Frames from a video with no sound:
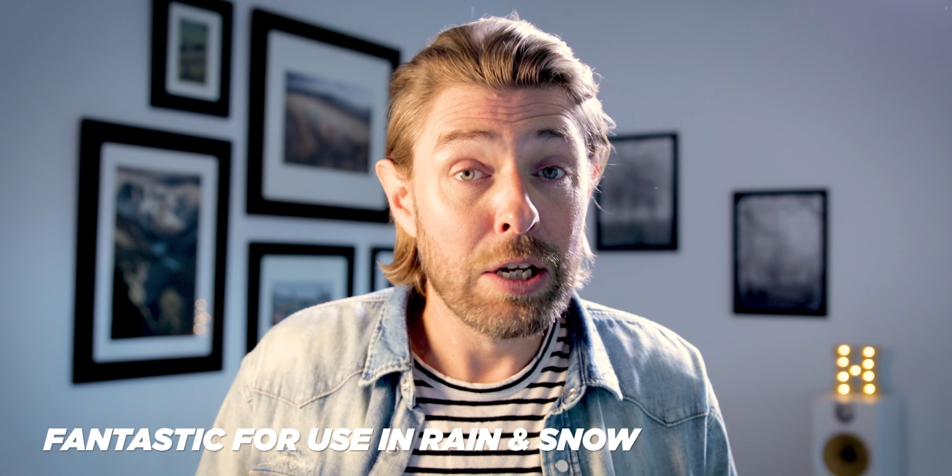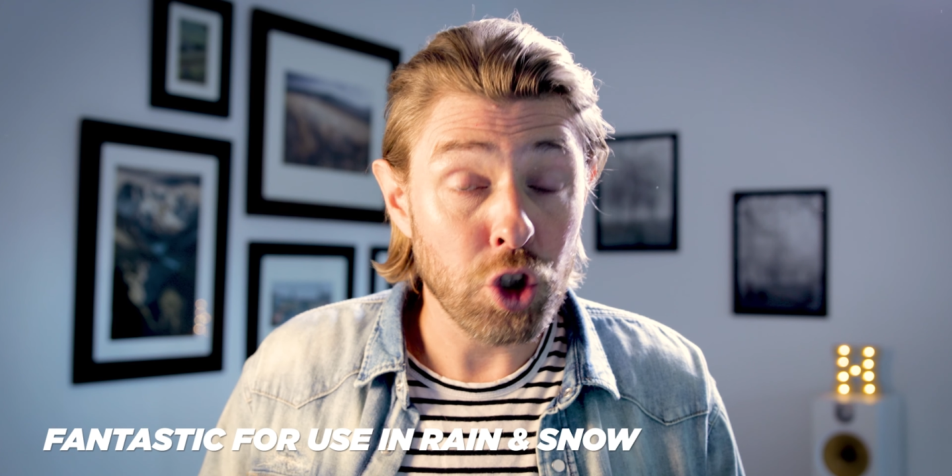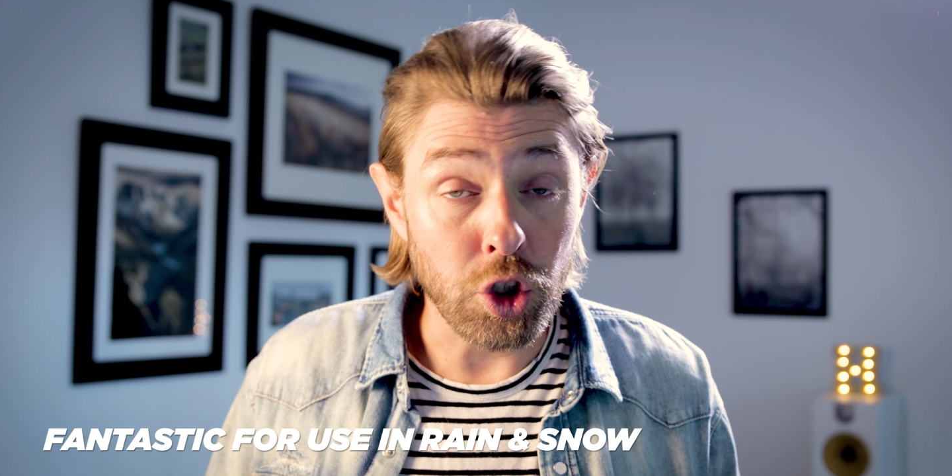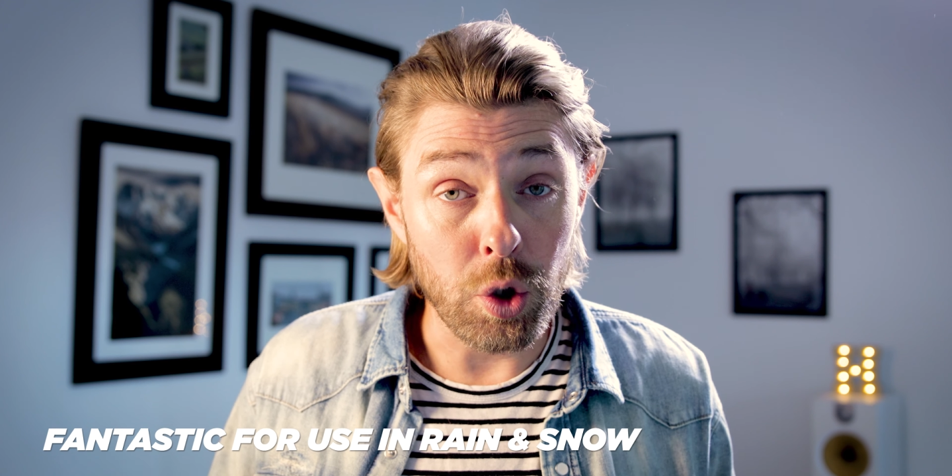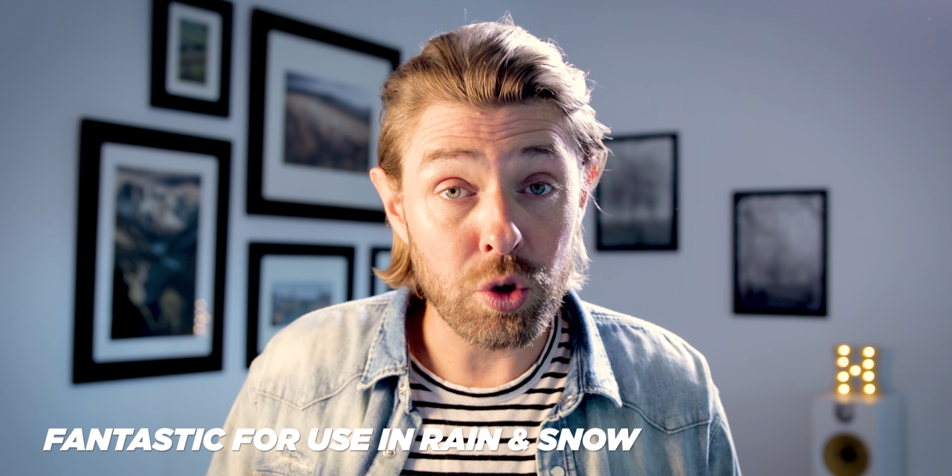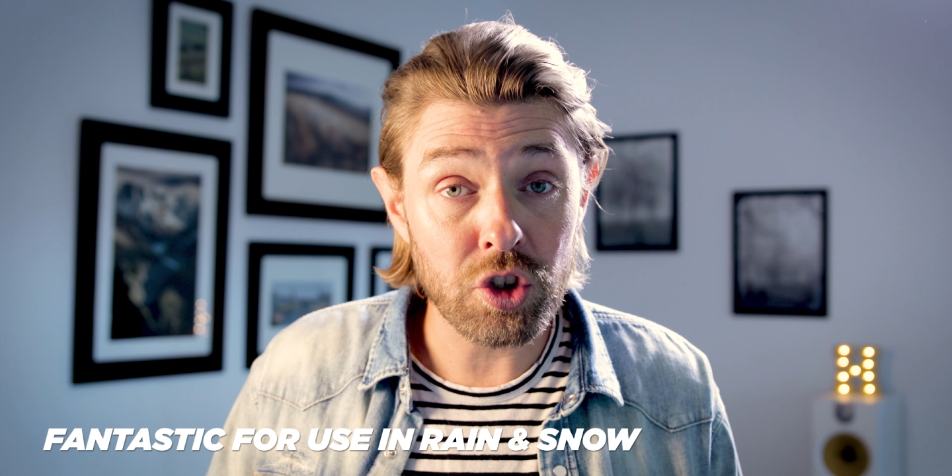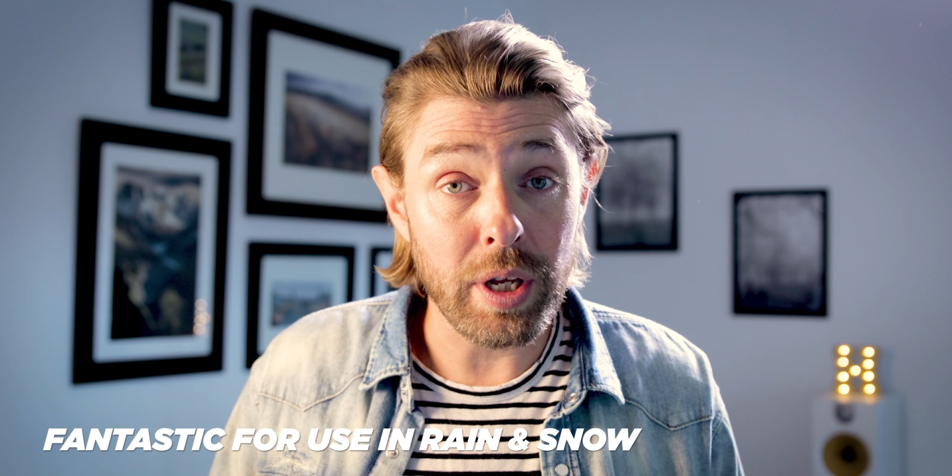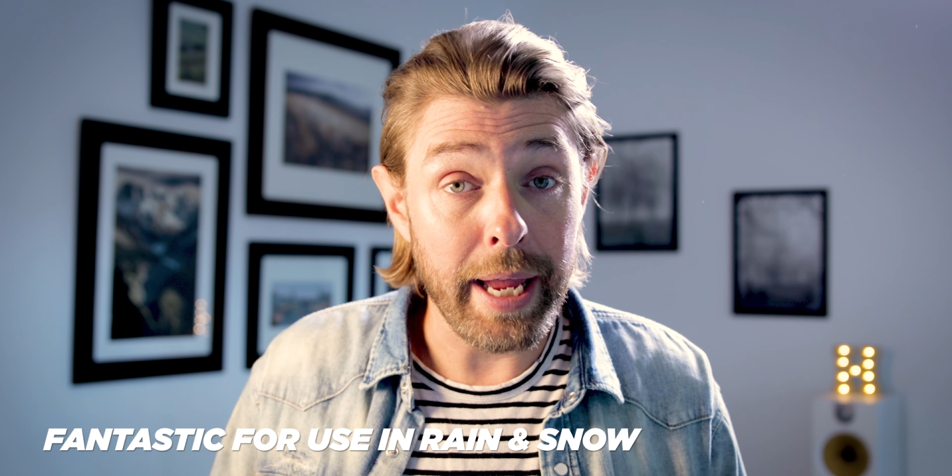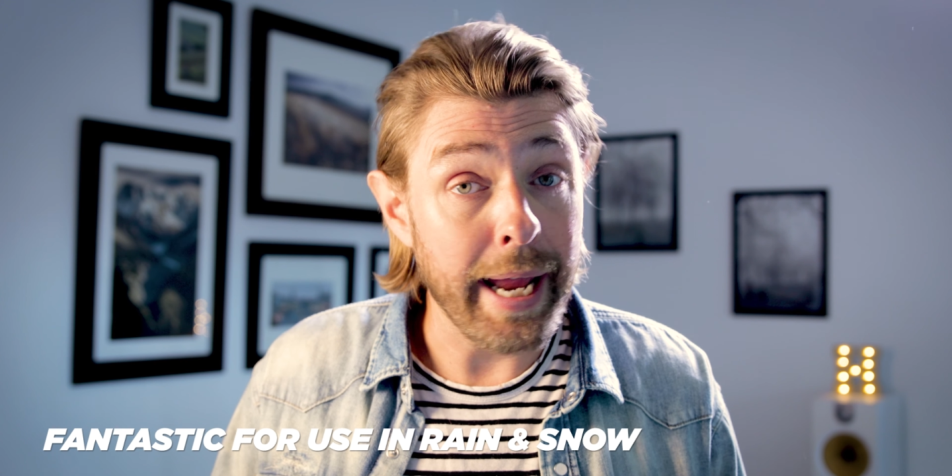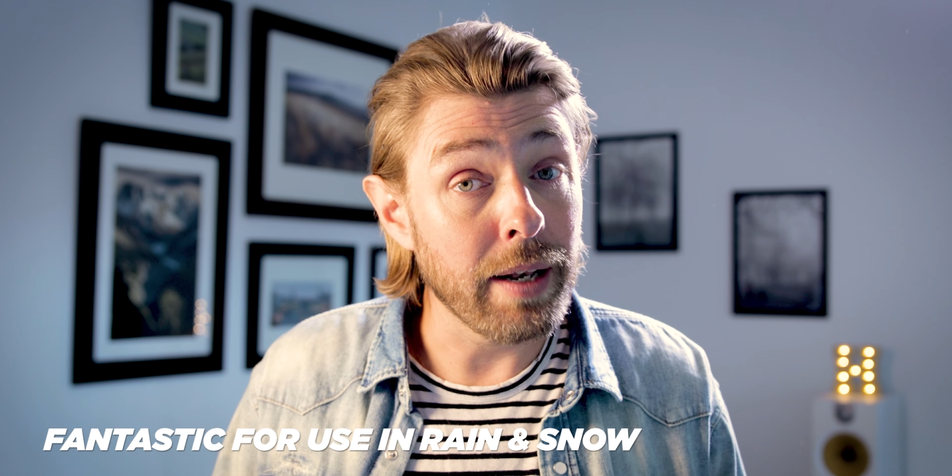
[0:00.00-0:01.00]
to use
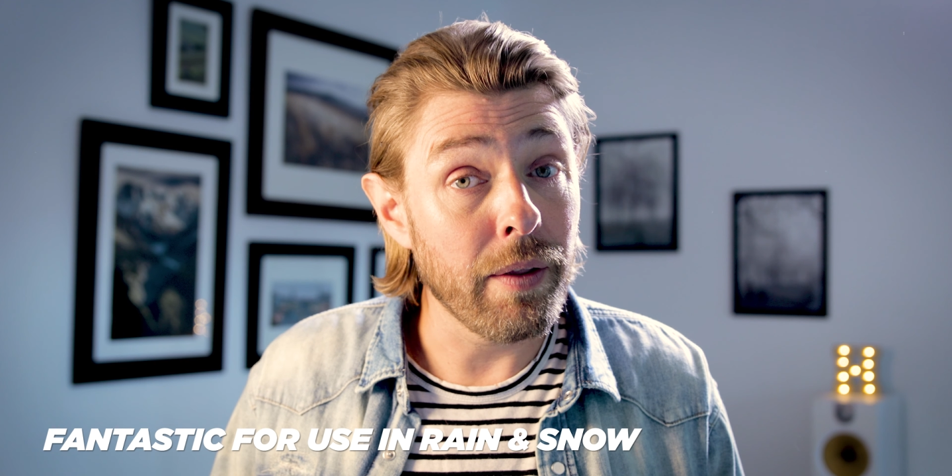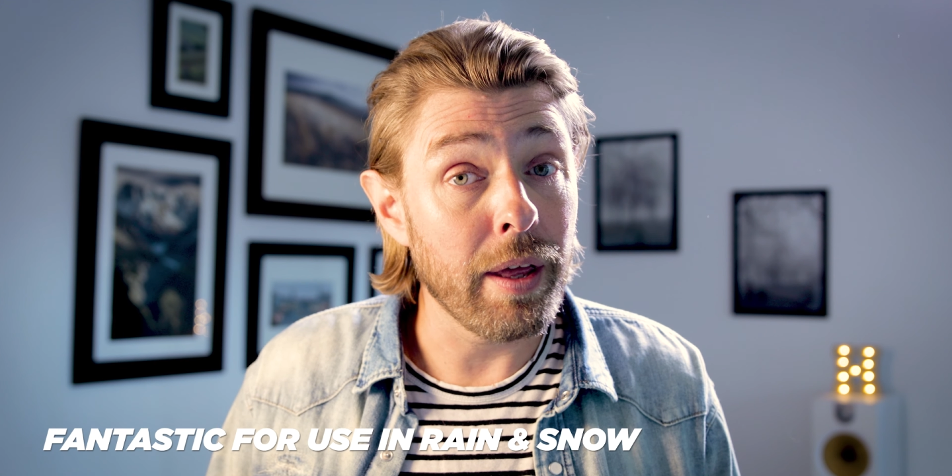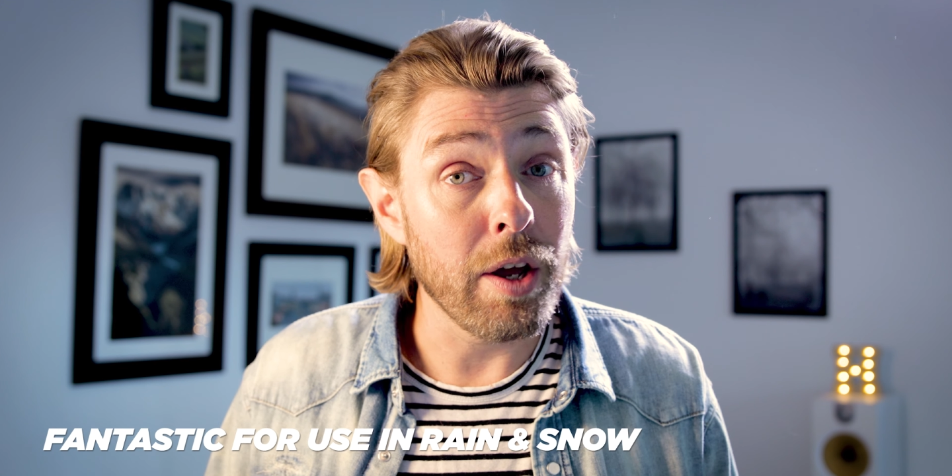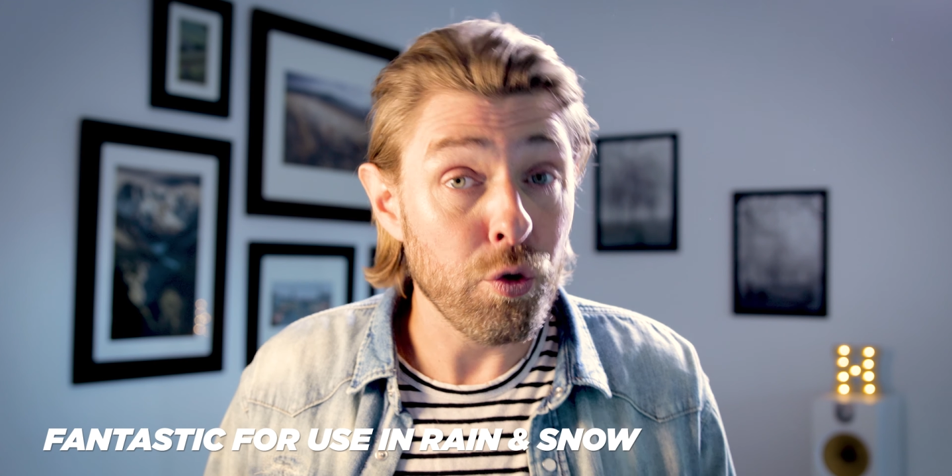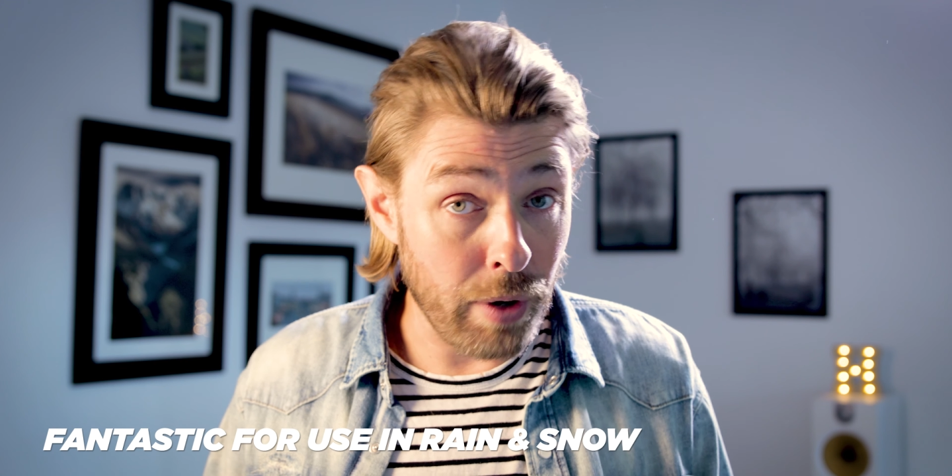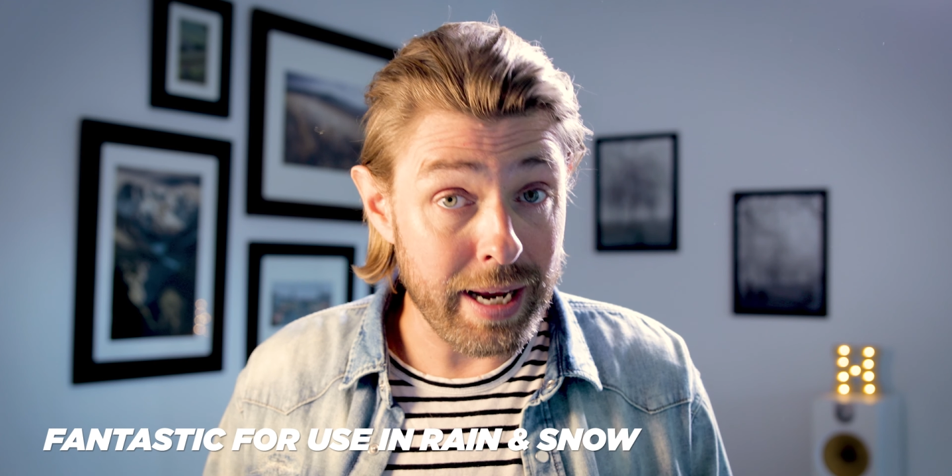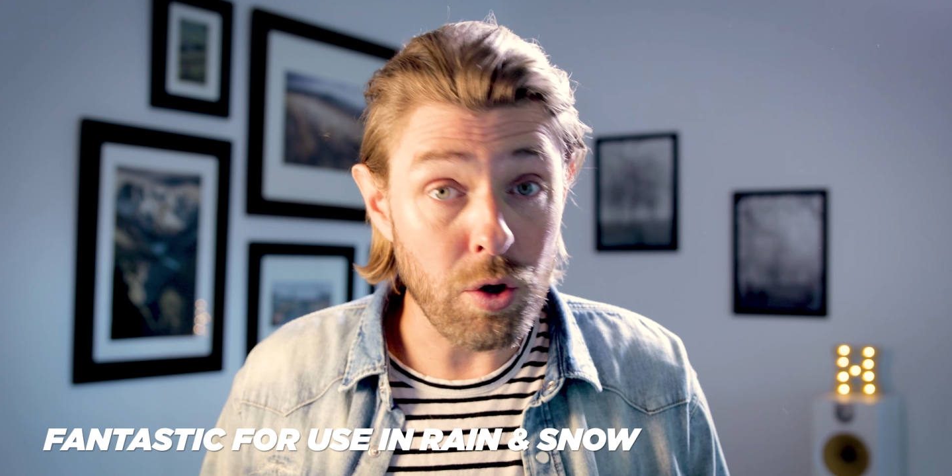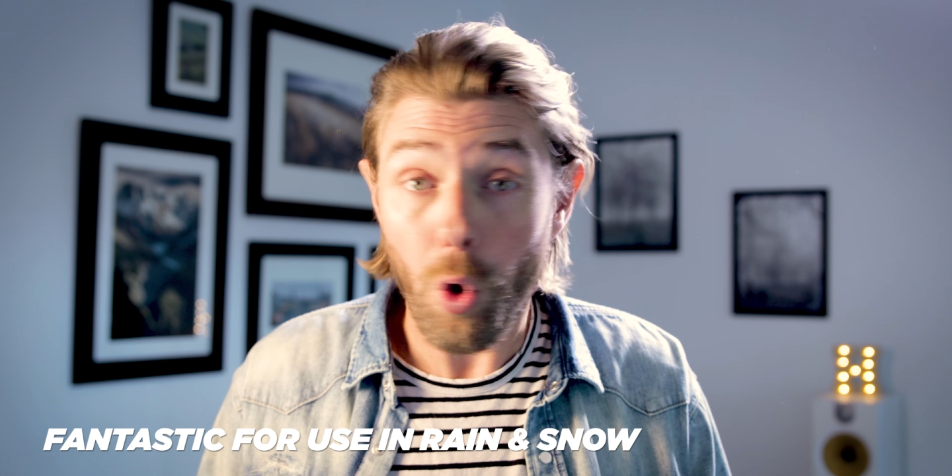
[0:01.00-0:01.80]
in the rain